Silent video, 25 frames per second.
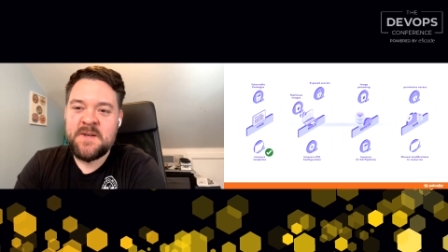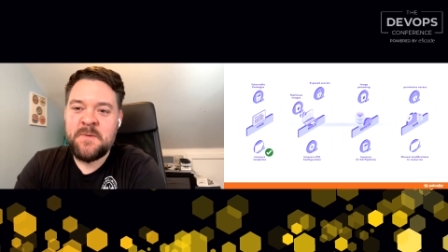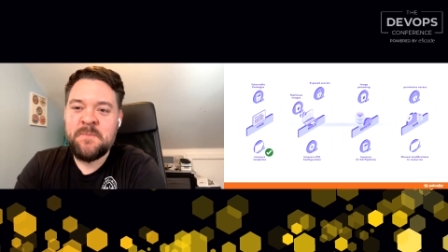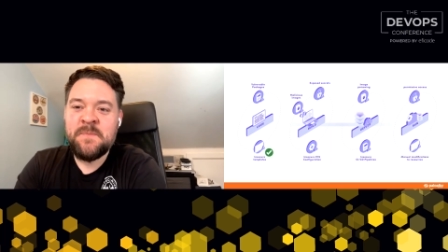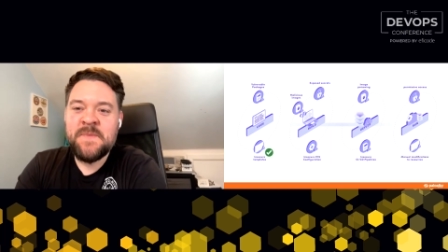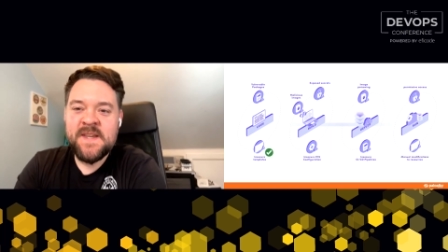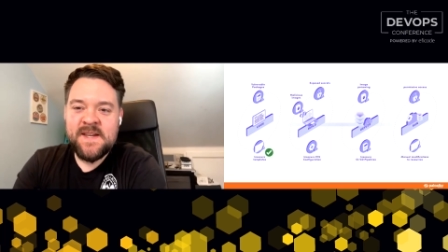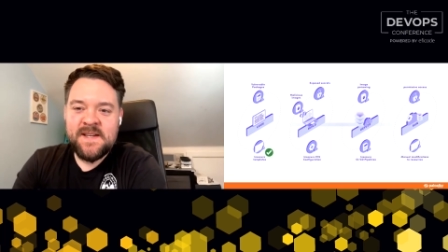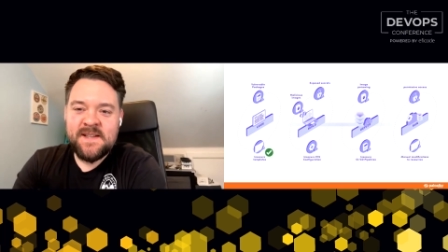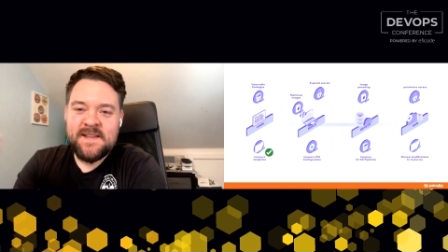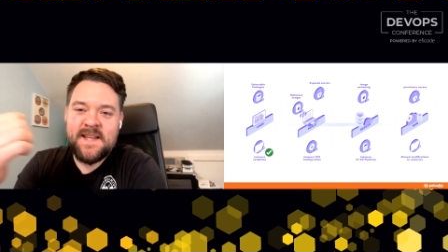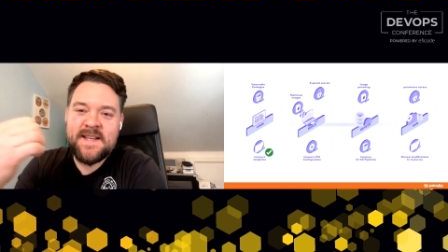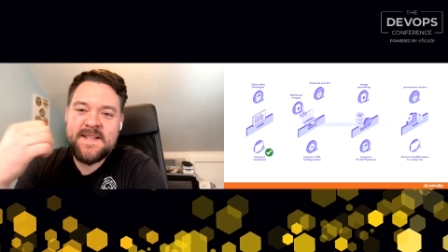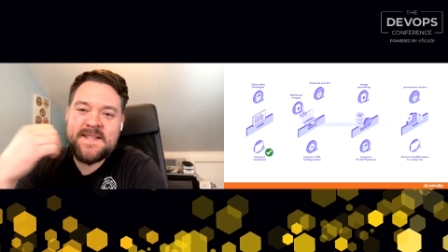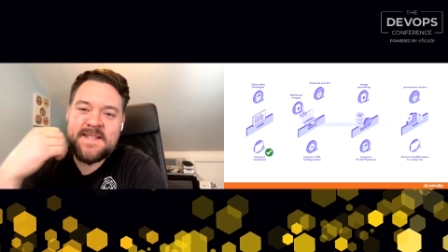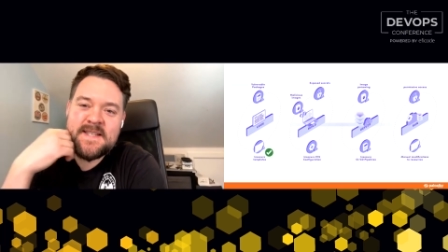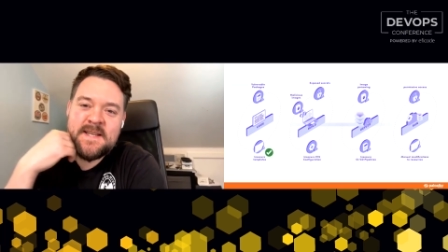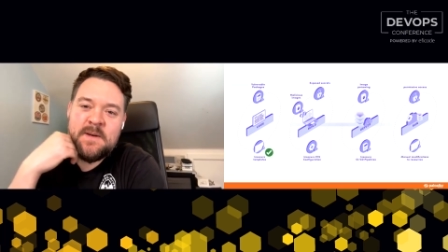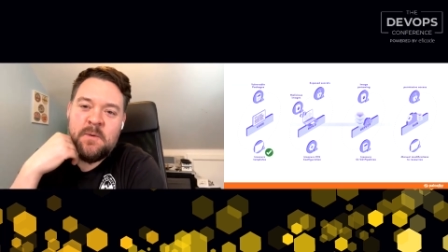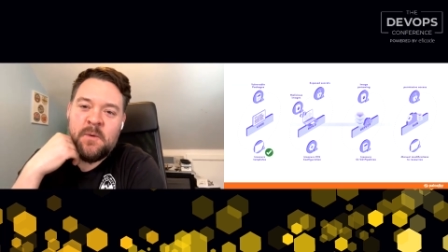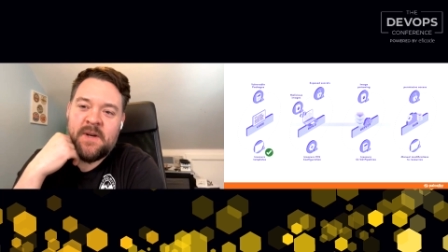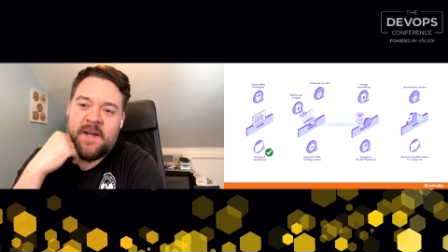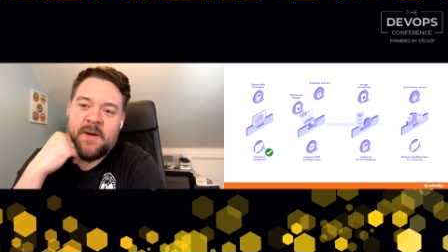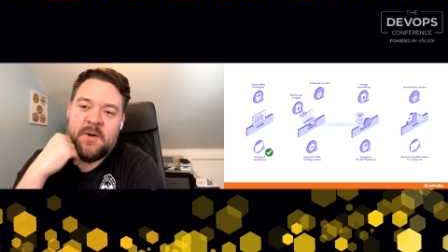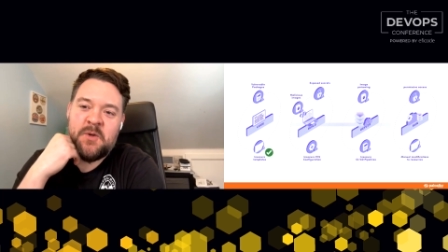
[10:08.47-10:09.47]
So let's
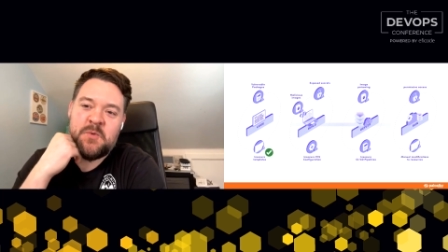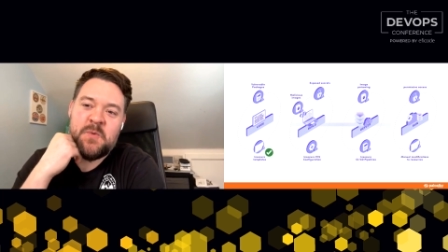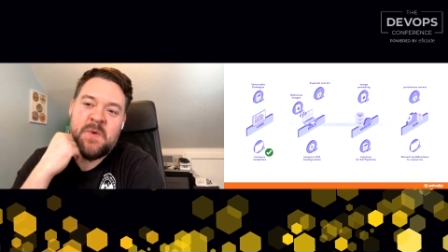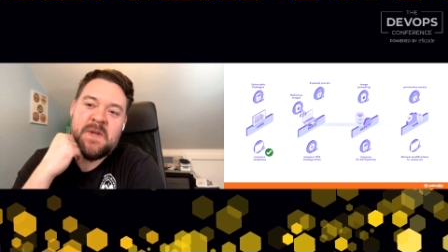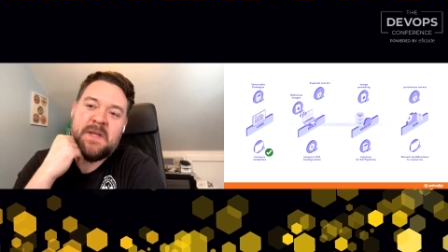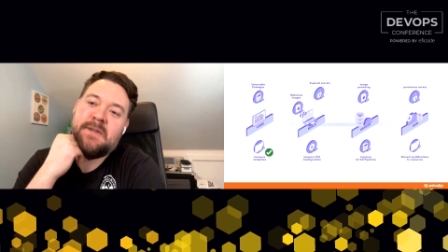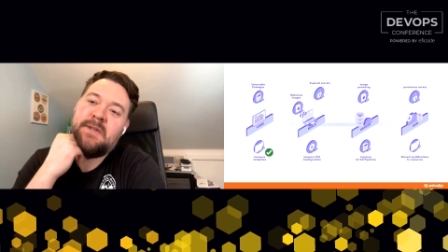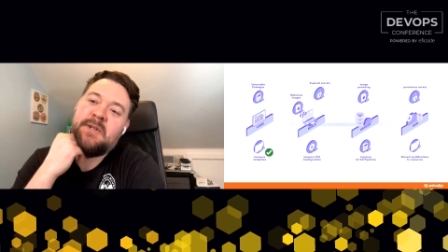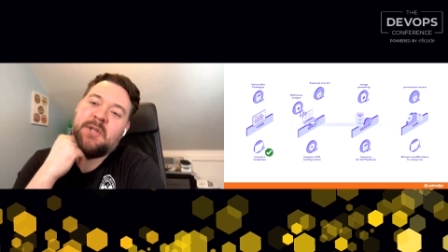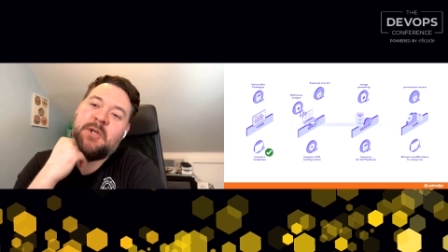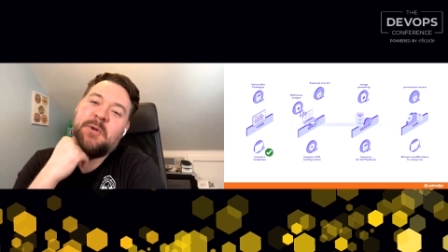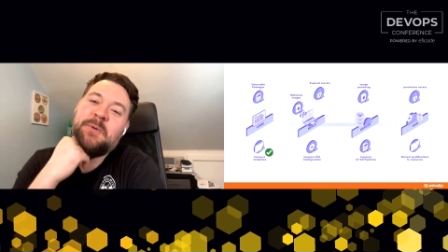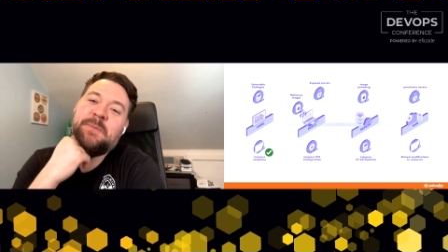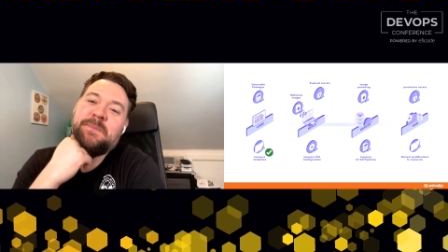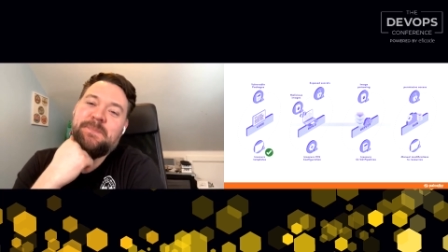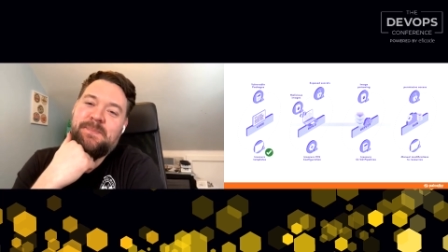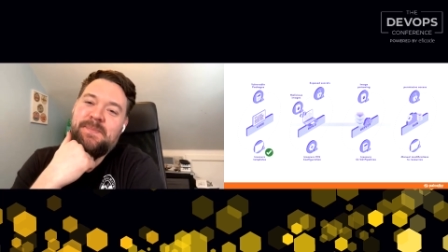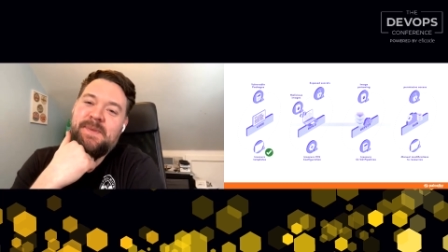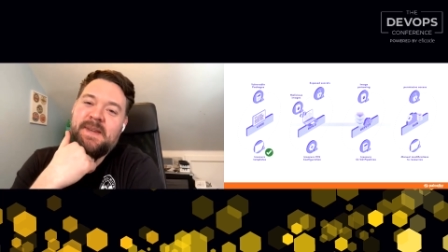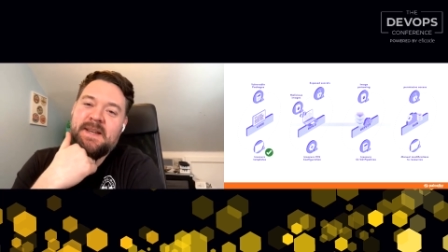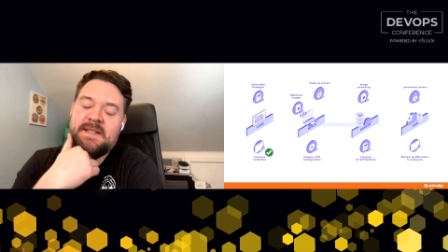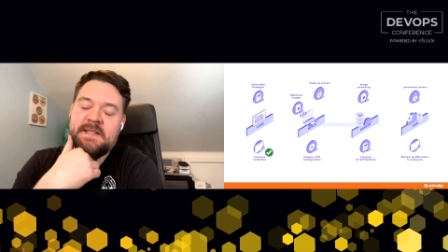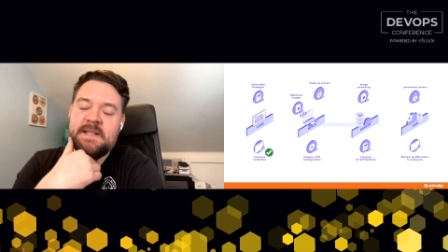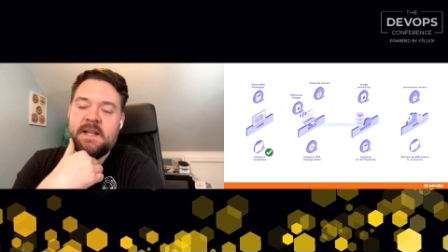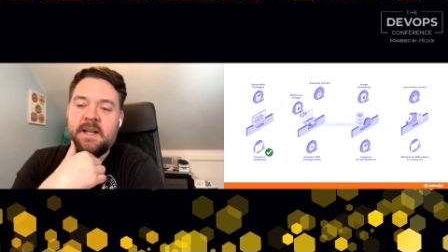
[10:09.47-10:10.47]
see what else we can do.
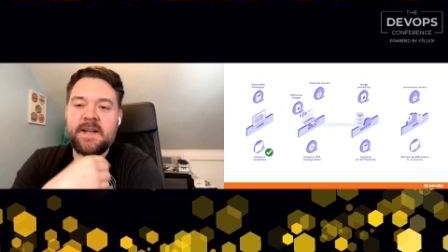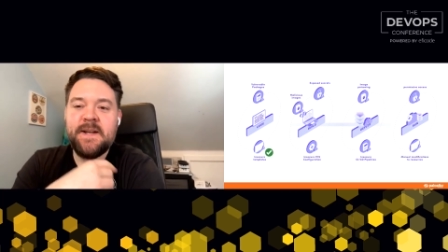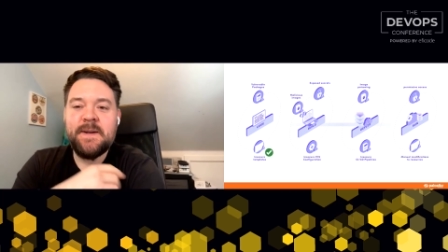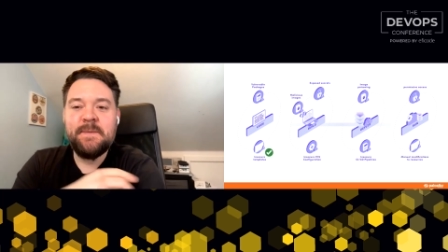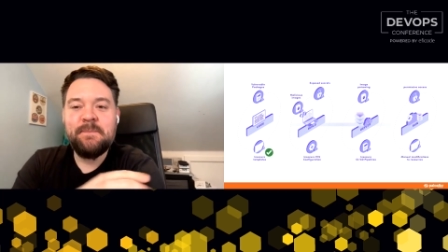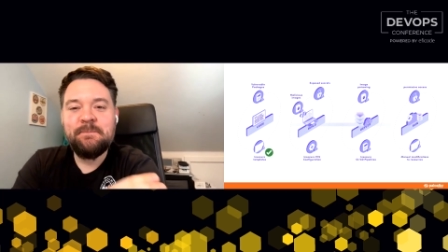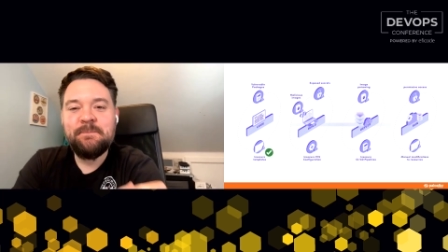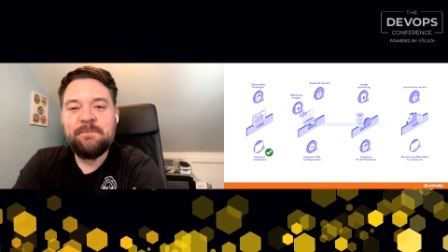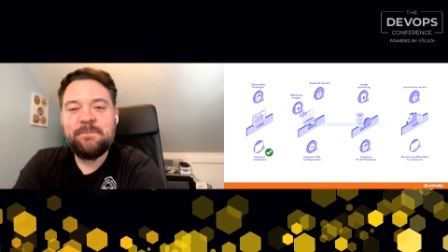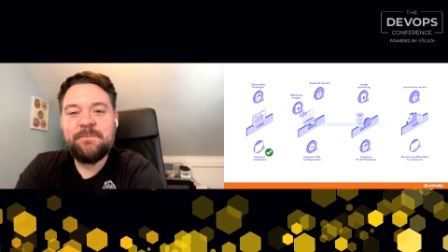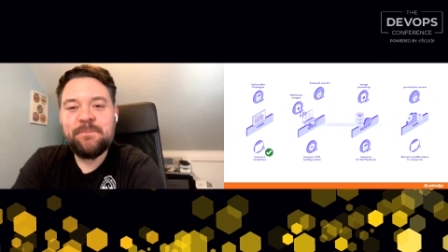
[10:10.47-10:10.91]
Next slide.